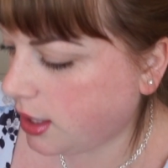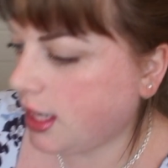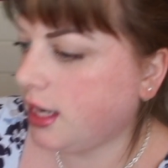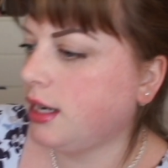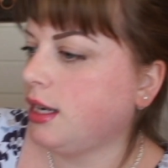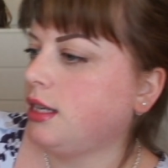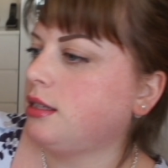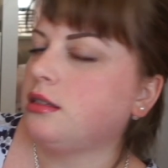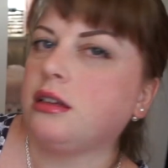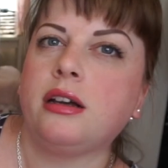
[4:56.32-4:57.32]
Then
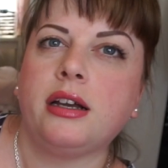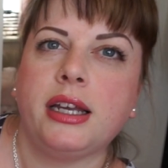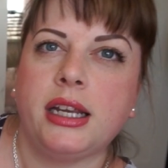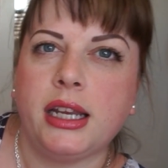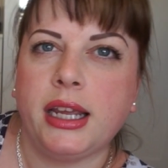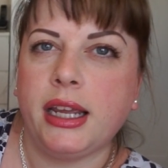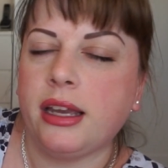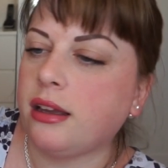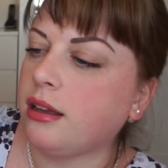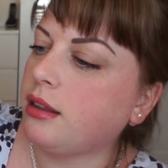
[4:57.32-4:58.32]
inside
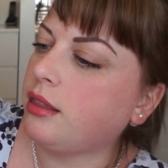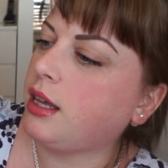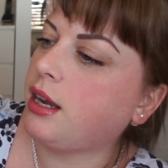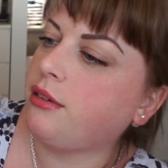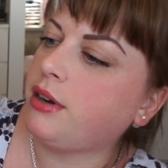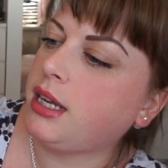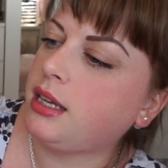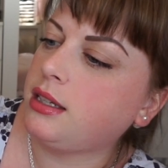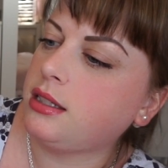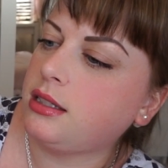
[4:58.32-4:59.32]
here there
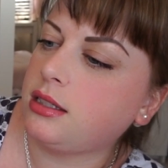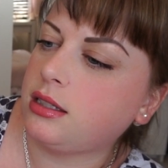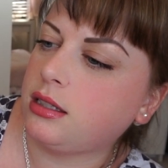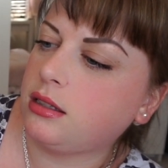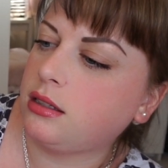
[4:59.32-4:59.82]
is